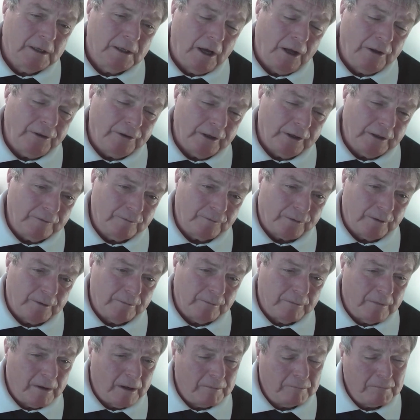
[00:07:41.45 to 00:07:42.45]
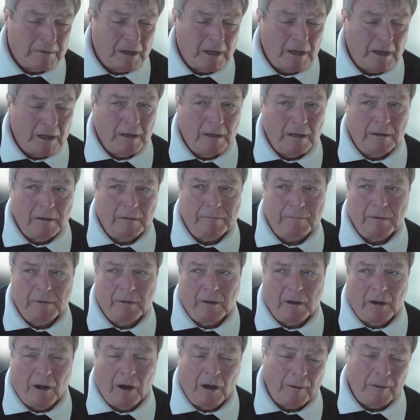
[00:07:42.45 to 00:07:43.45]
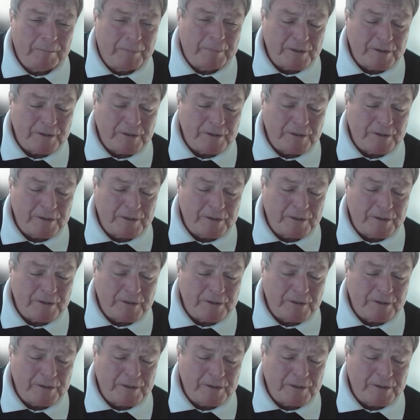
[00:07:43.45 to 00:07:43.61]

I think from our